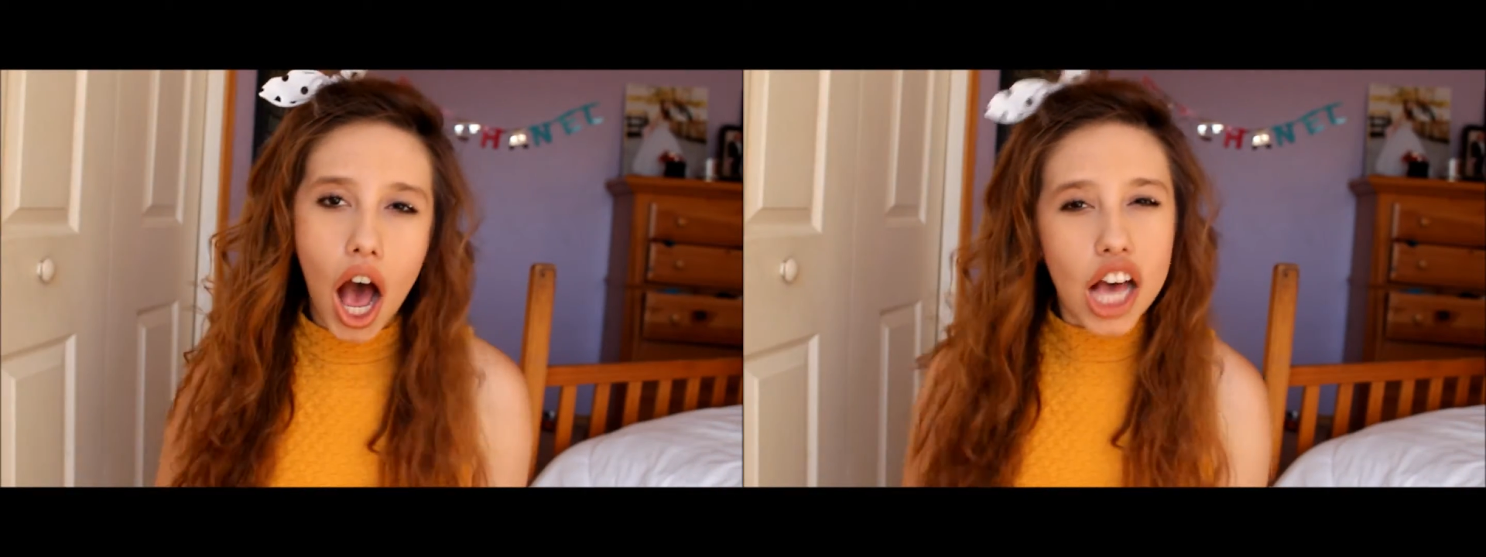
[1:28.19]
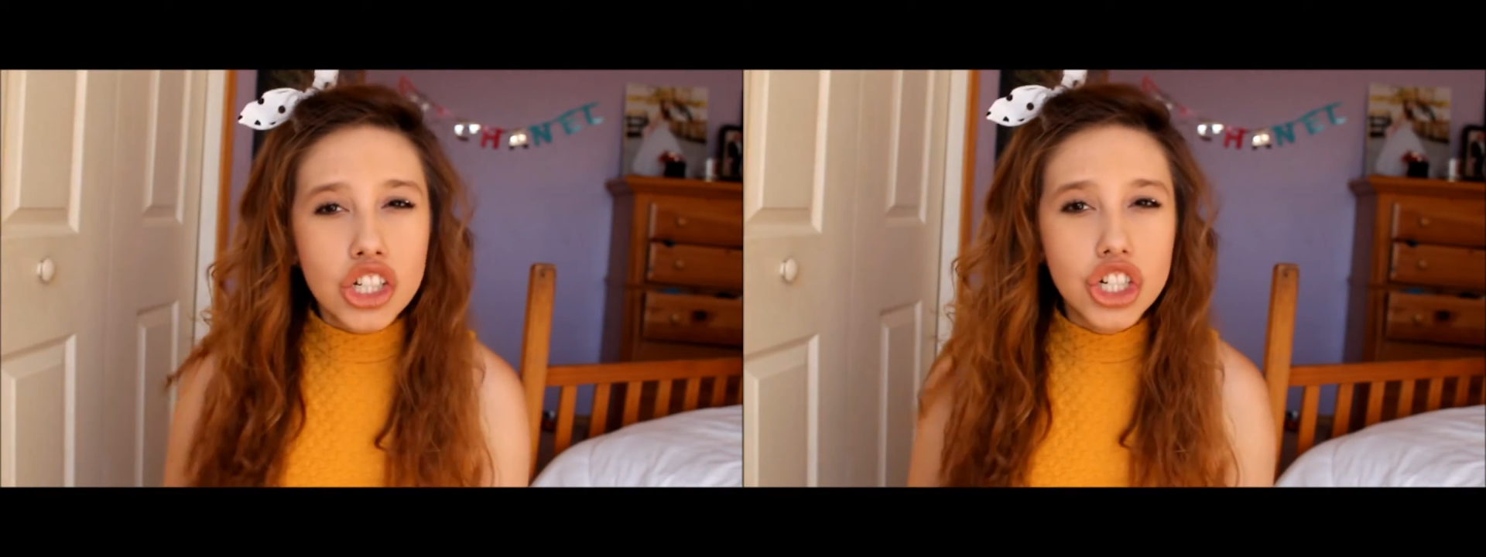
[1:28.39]

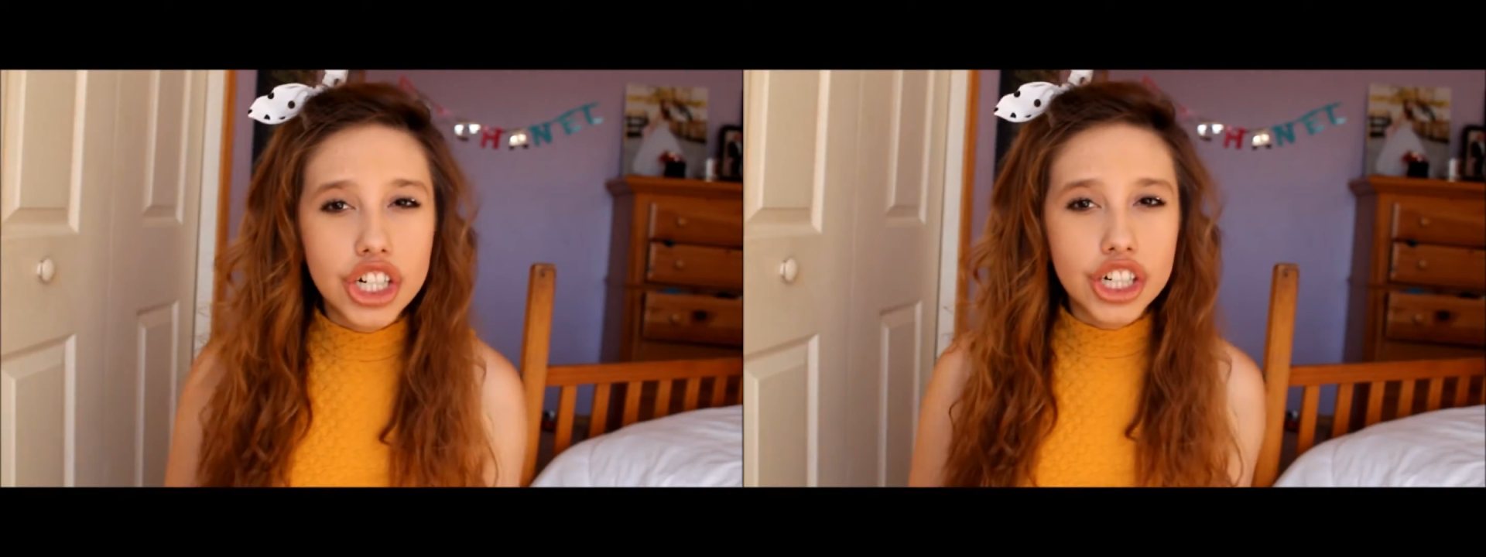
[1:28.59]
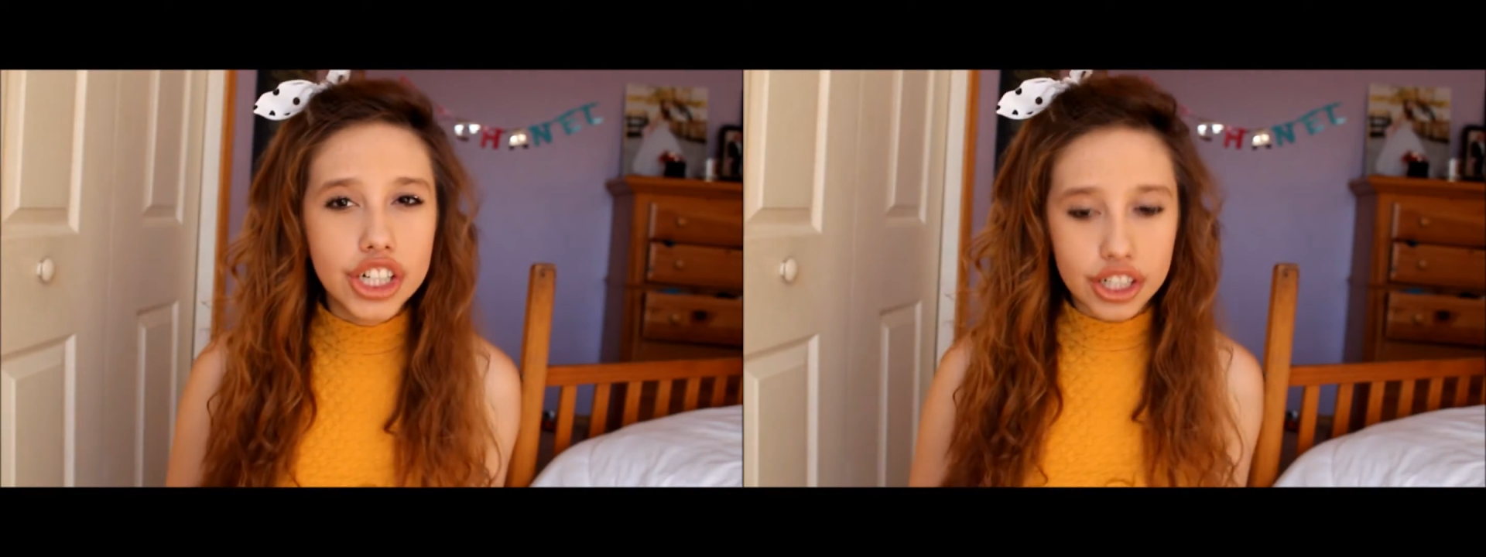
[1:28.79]
a
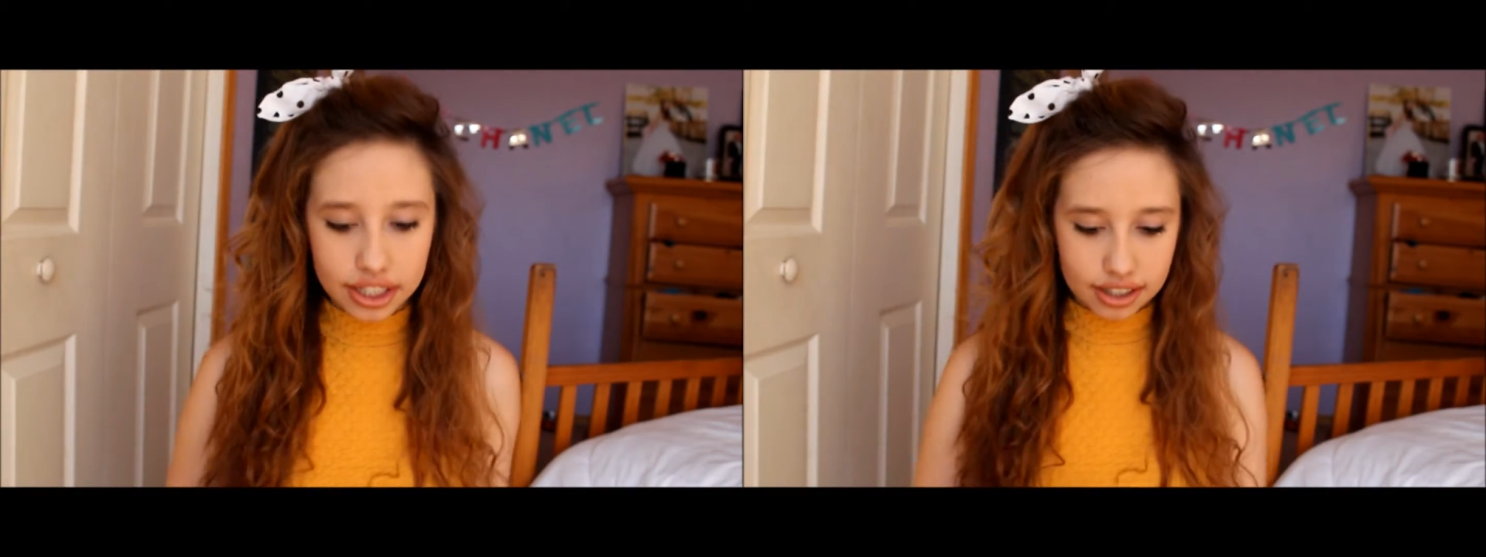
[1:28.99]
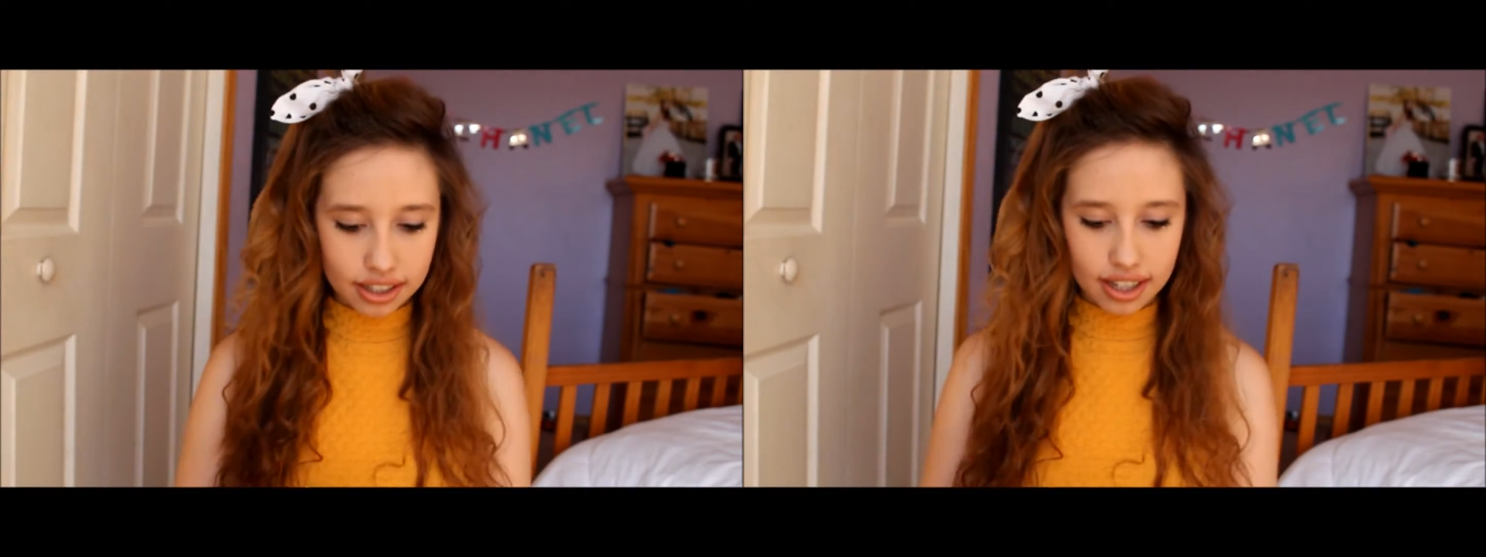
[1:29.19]
shirt.
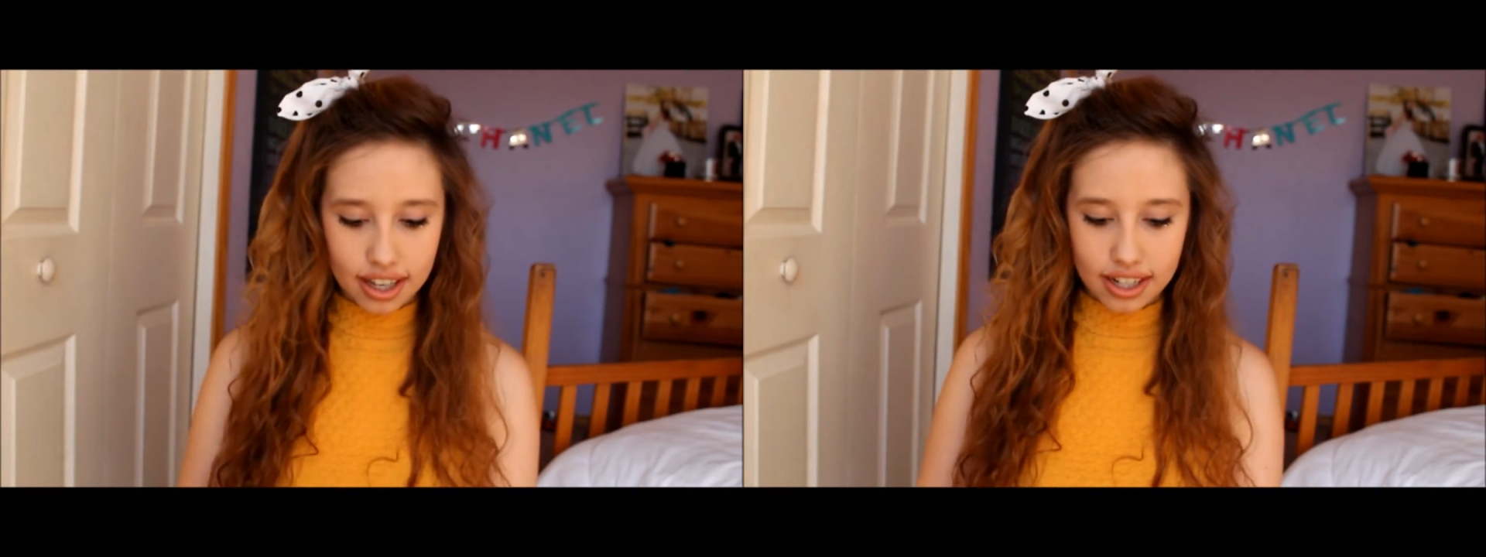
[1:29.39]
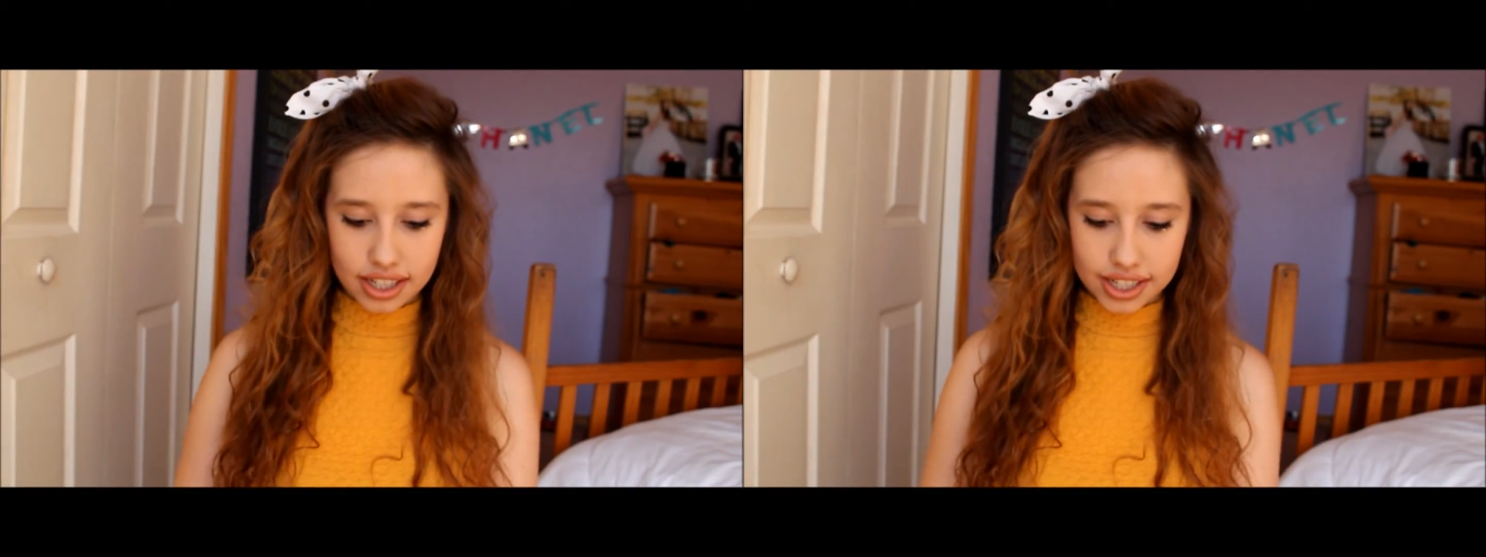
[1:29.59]

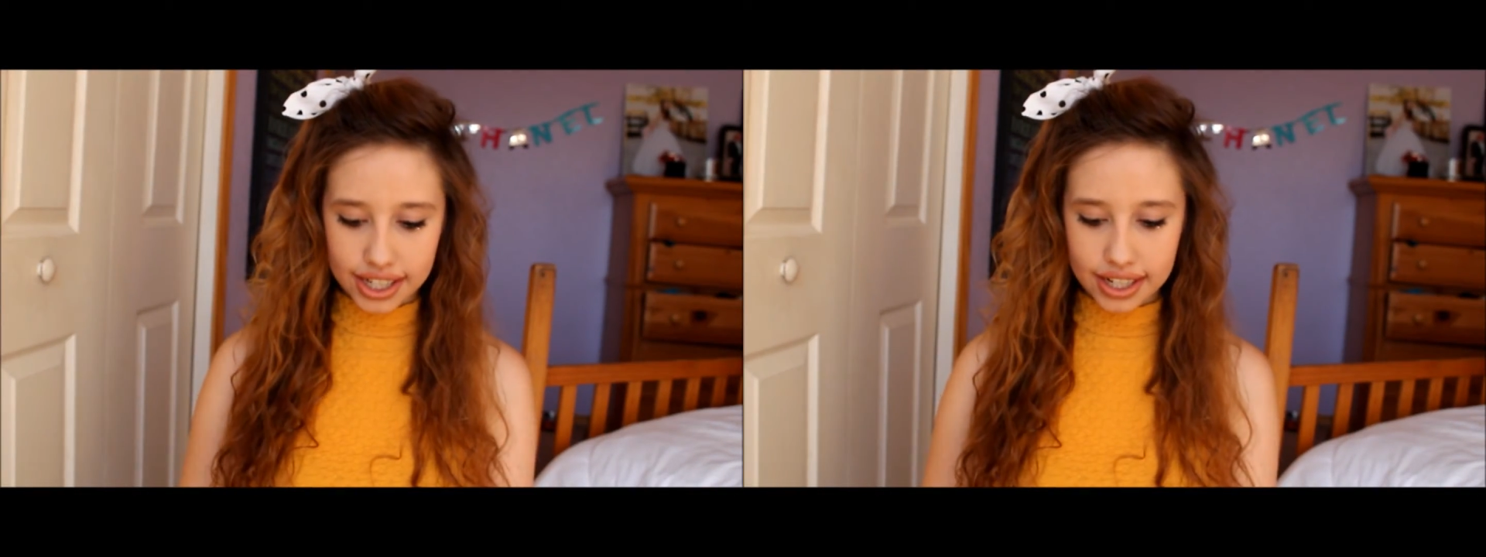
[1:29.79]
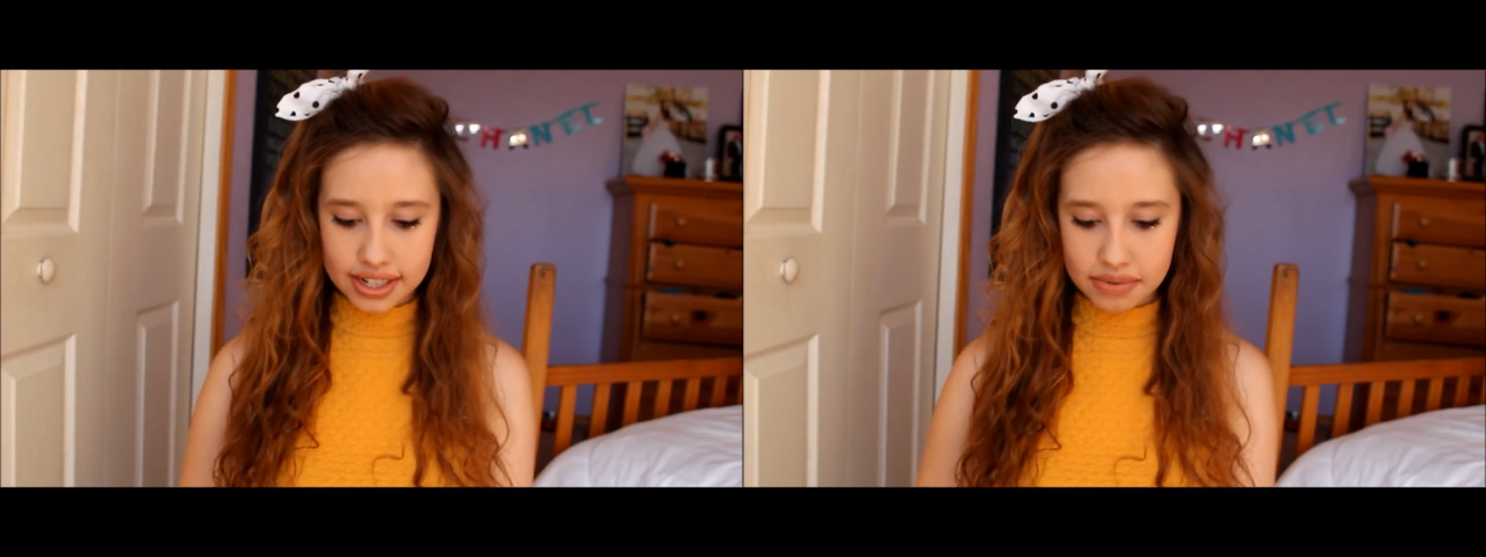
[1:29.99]
Just kidding,